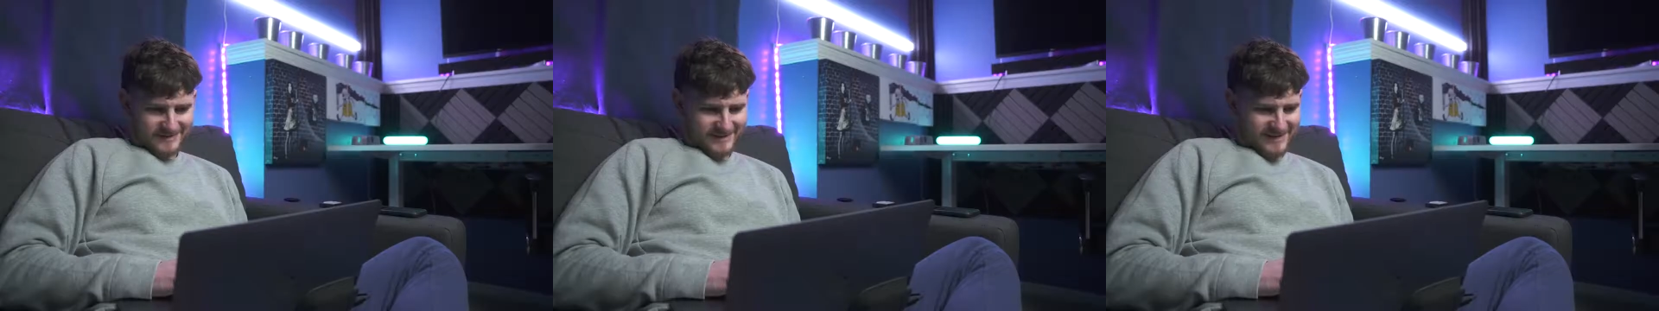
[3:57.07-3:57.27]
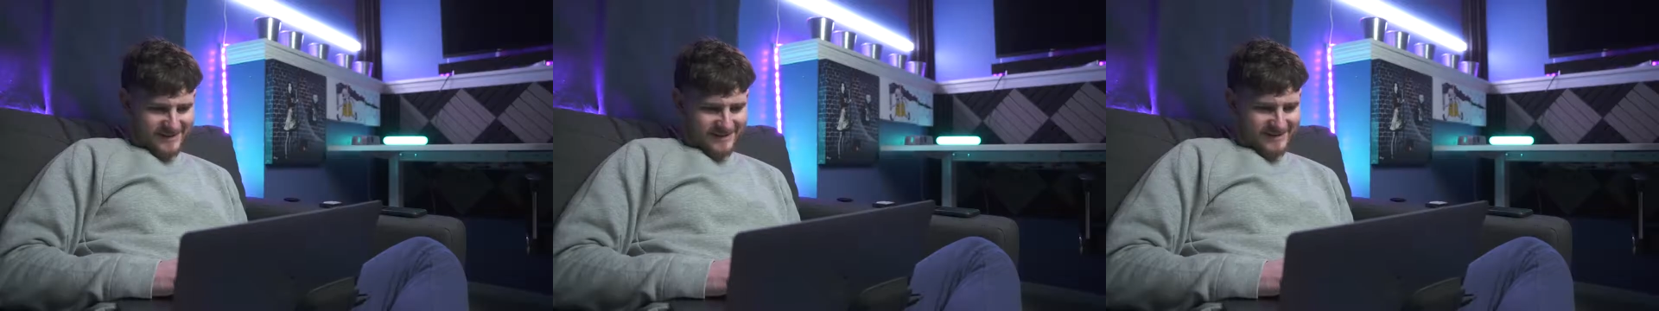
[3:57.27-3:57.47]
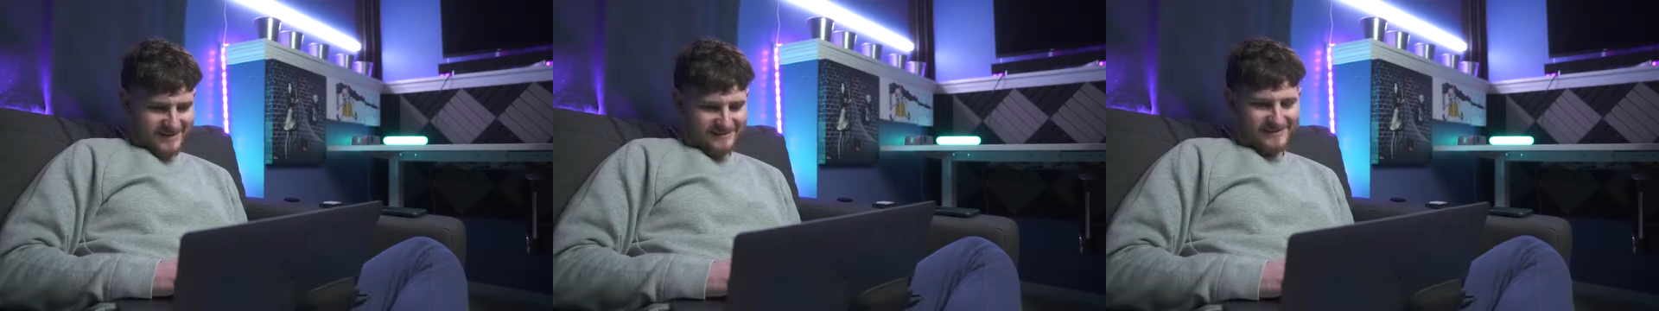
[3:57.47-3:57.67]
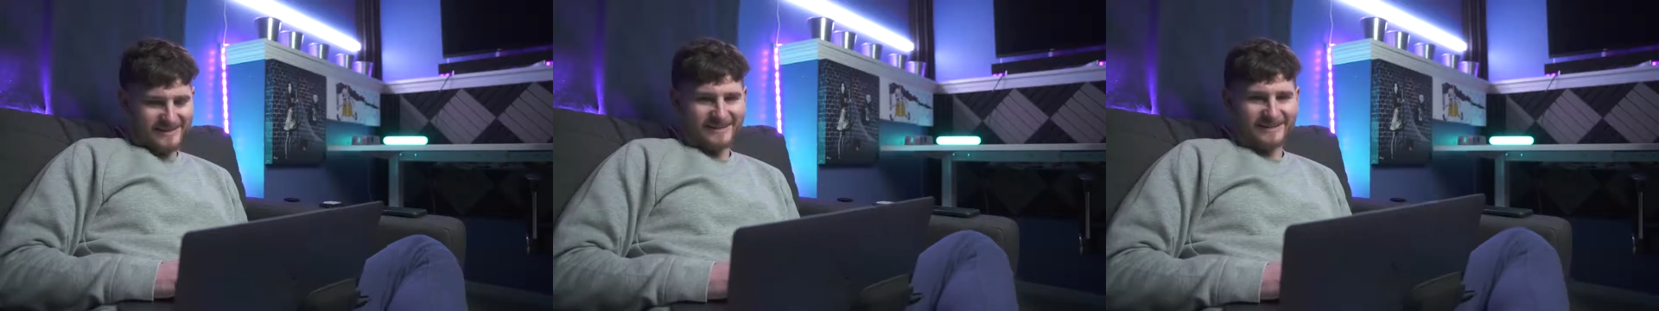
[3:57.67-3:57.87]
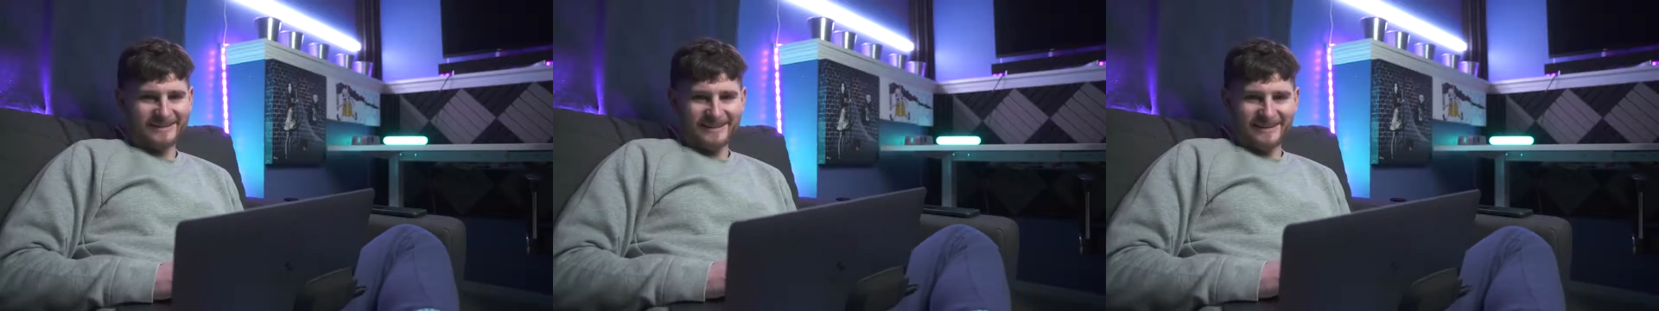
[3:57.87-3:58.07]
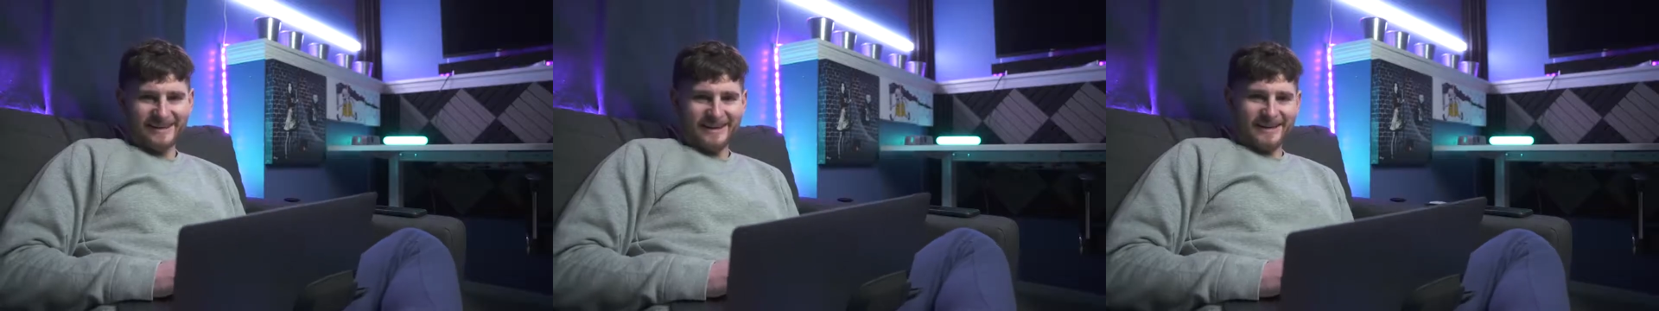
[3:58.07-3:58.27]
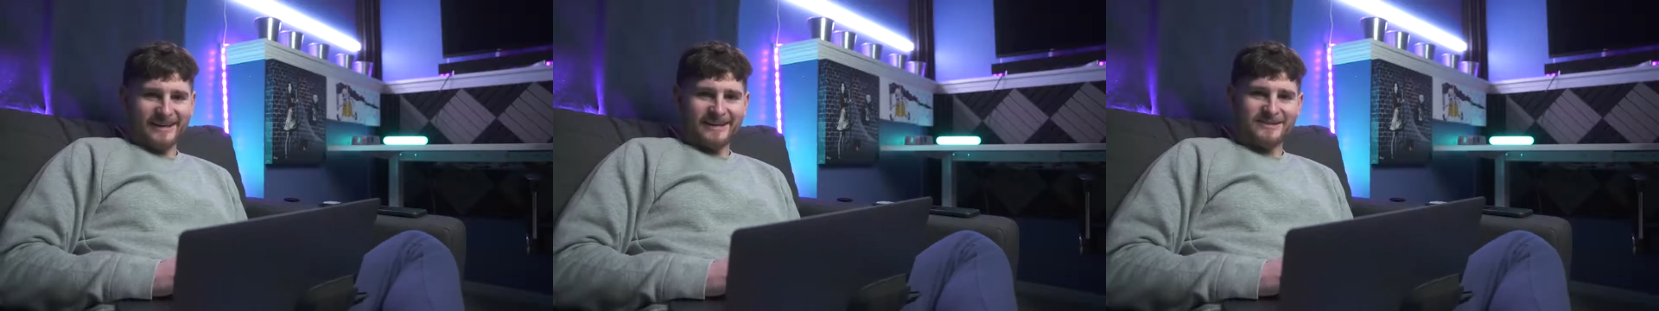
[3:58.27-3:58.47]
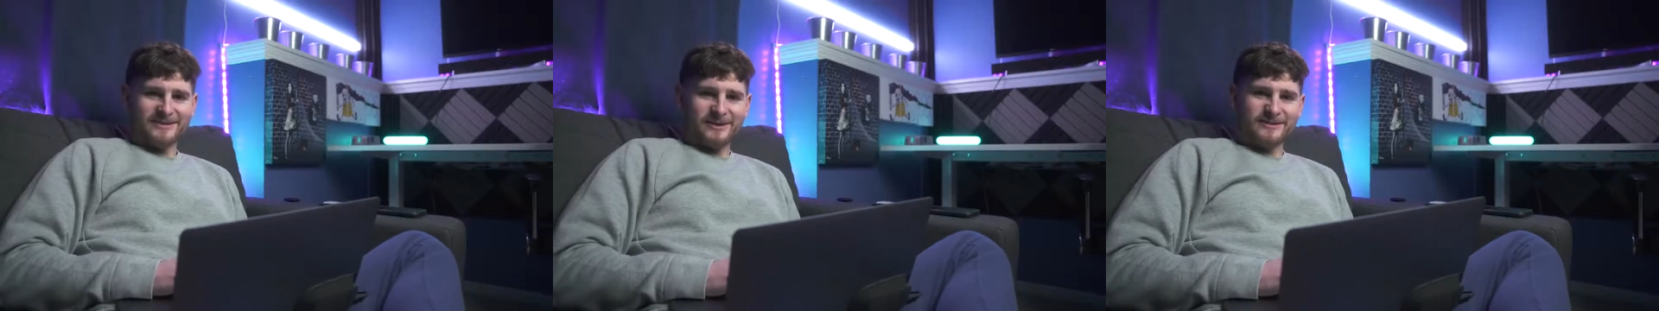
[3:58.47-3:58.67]
I love that.
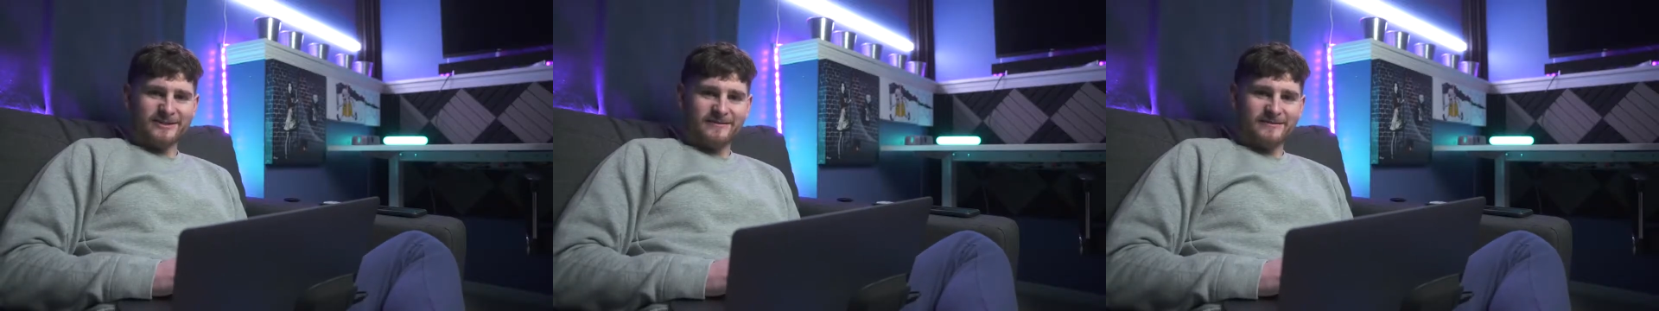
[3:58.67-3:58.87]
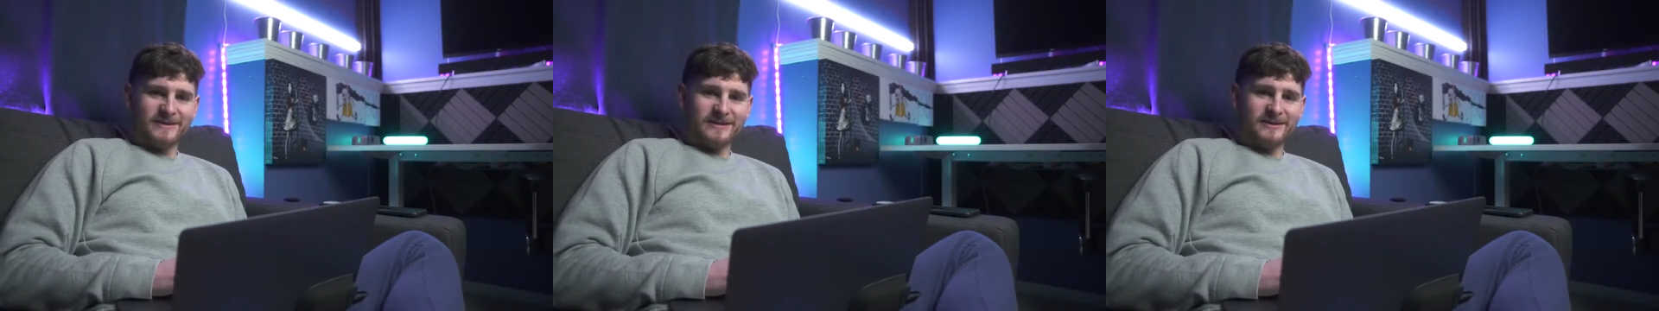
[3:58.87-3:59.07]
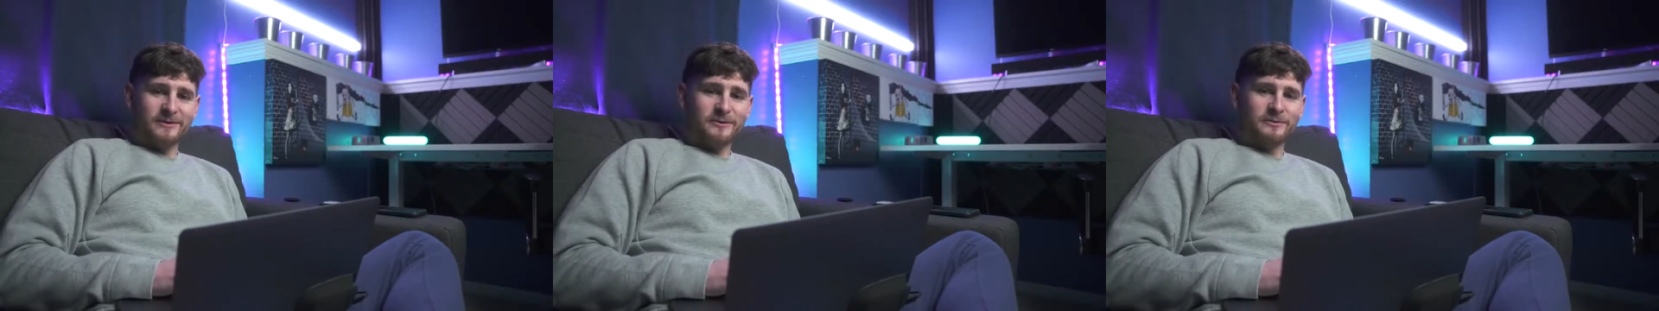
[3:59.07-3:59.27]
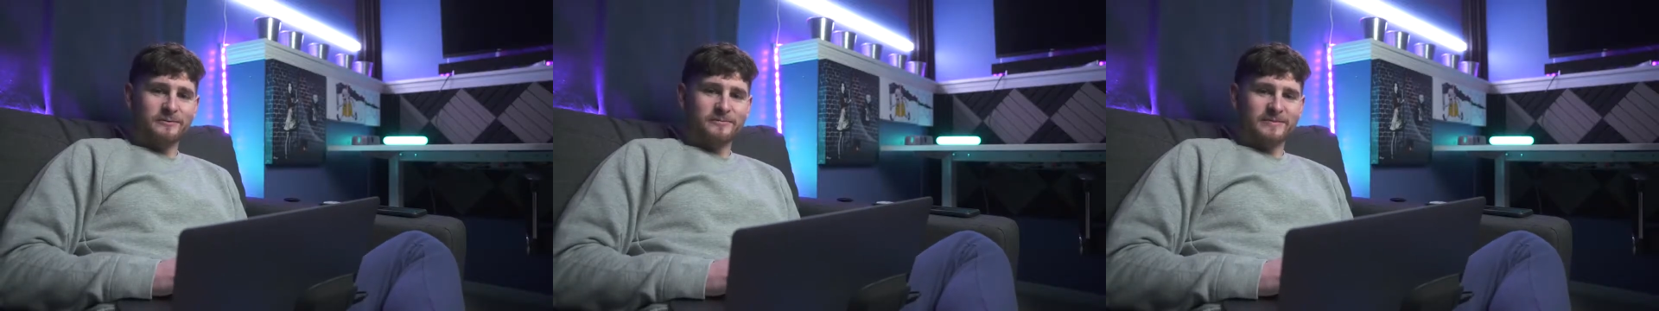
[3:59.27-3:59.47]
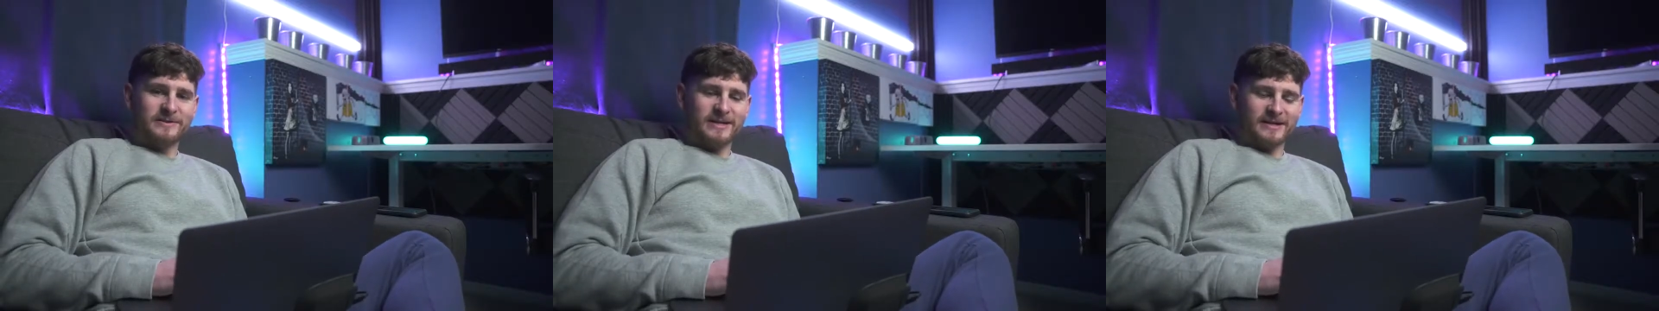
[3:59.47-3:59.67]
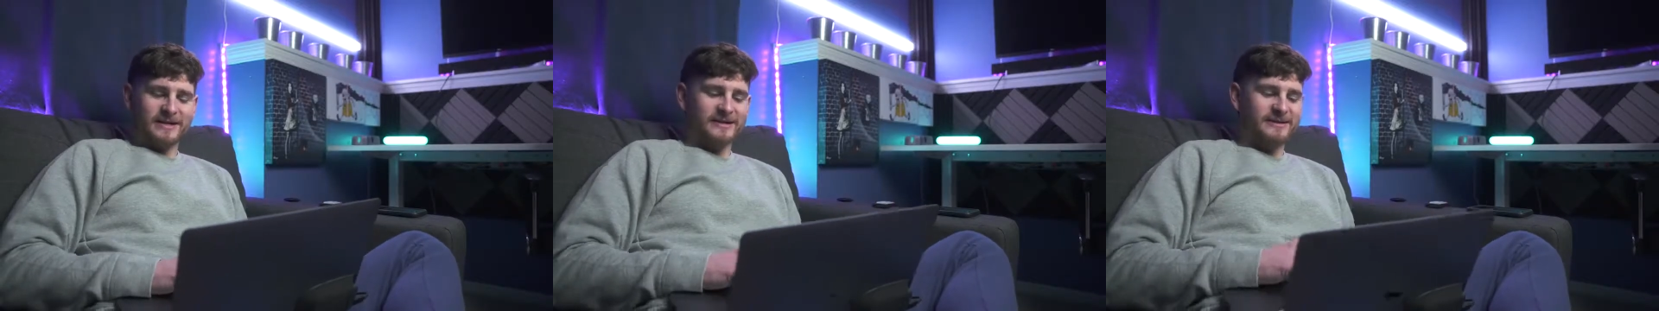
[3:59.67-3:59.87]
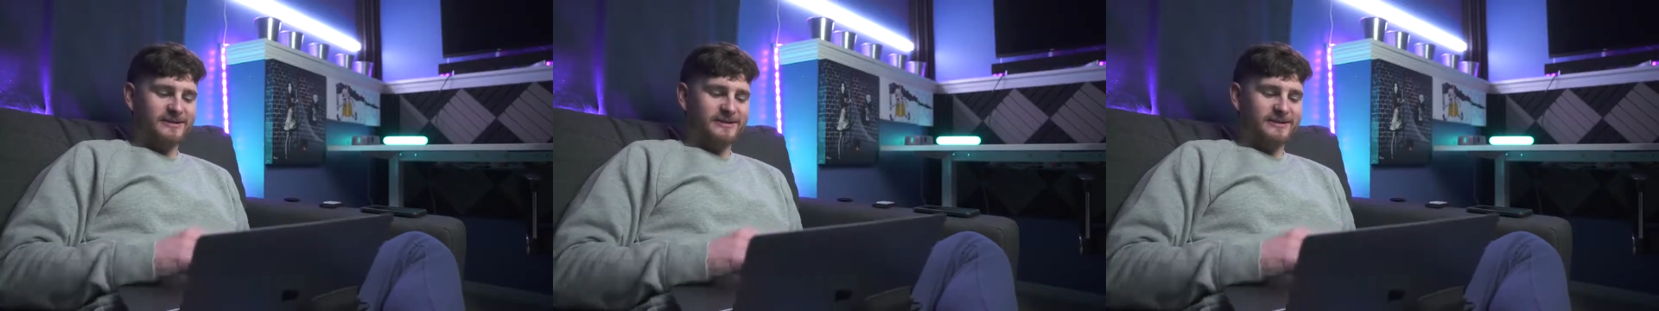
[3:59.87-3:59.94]
It's not something you particularly